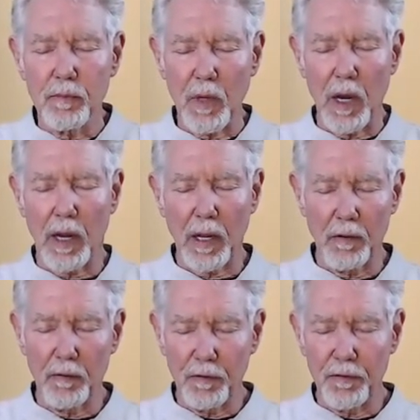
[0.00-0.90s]
And I
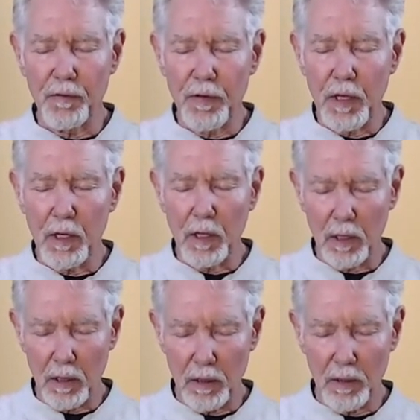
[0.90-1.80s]
can
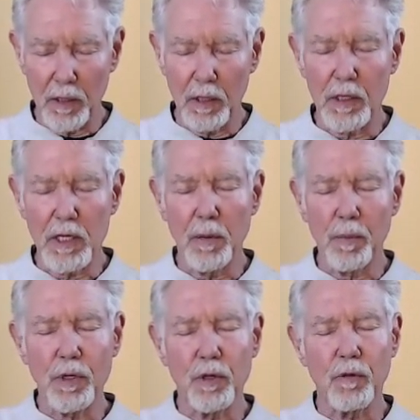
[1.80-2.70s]
feel the
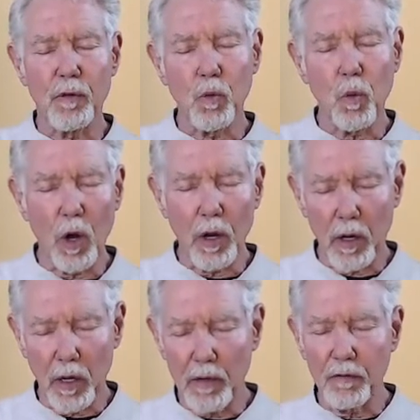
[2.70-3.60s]
temperature of the
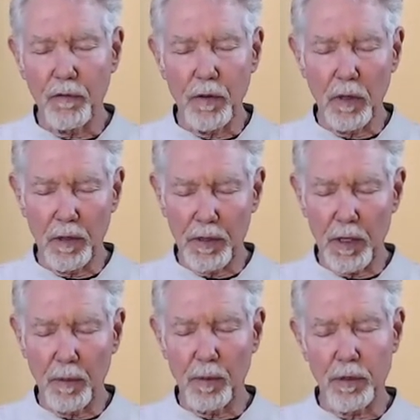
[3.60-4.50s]
water. I can feel the
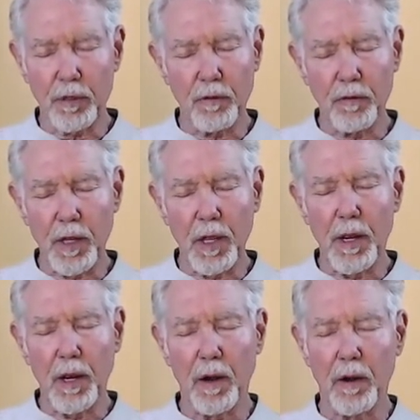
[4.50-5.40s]
temperature of the
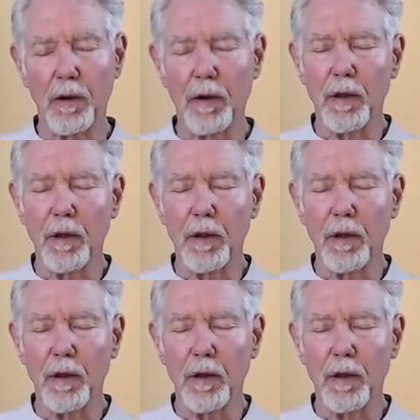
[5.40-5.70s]
air.